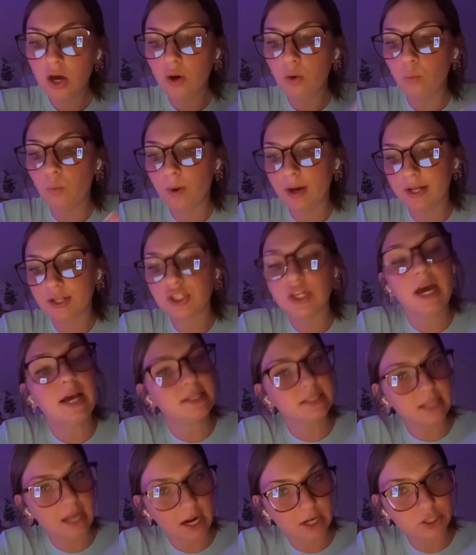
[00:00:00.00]
which,
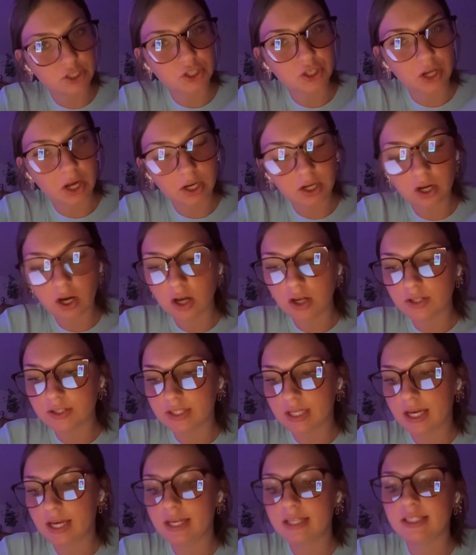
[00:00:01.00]
as Dr. Yunt
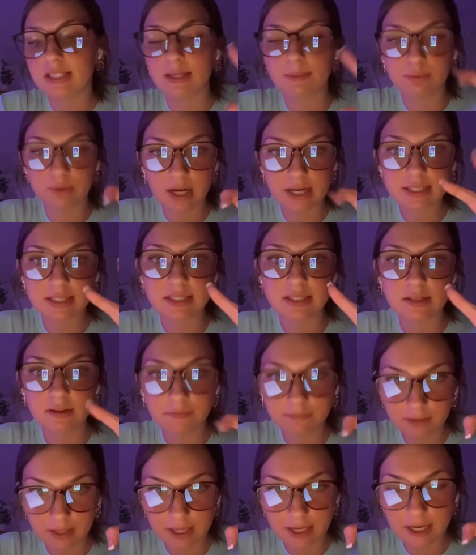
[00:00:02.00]
calls it, is depressed and
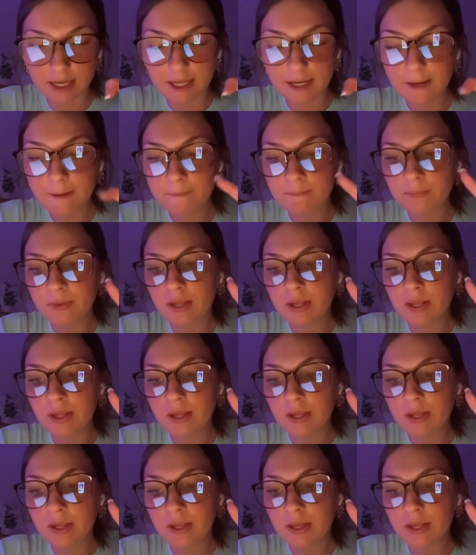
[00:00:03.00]
deflated.